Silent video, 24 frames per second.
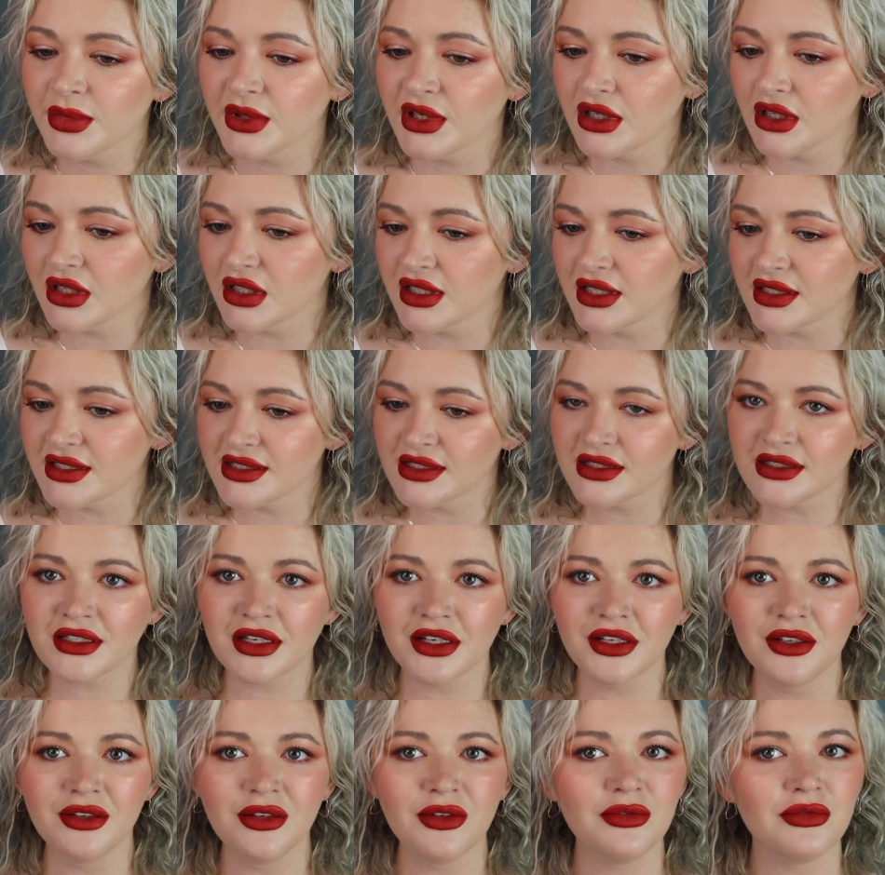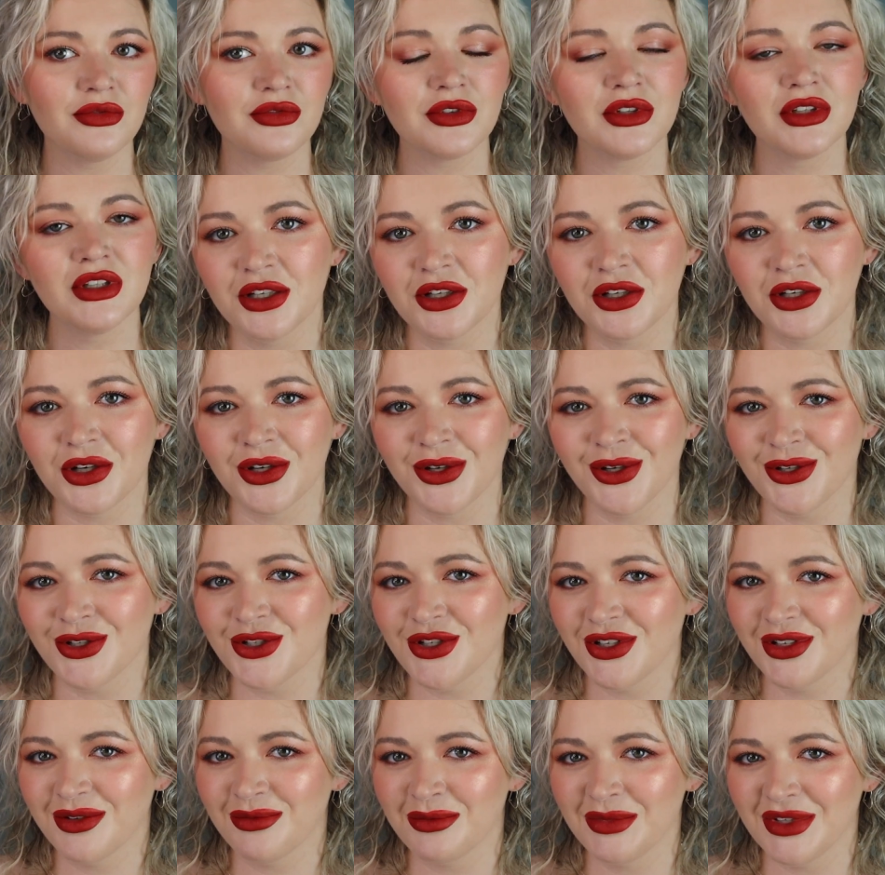but this is kind of
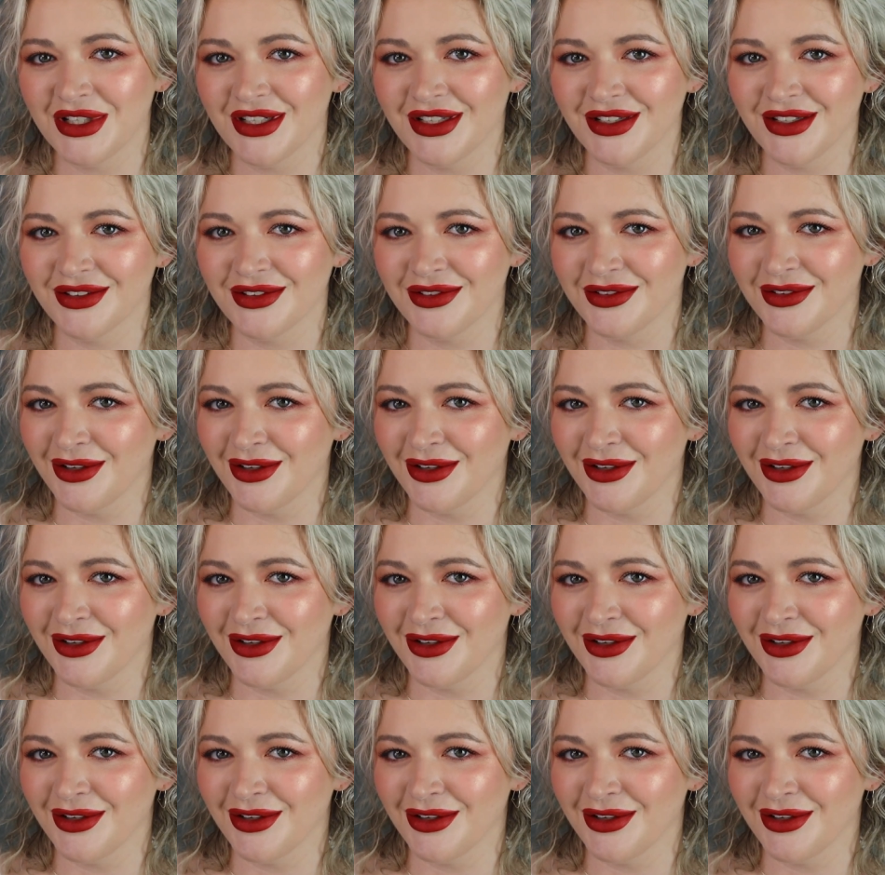encouraging me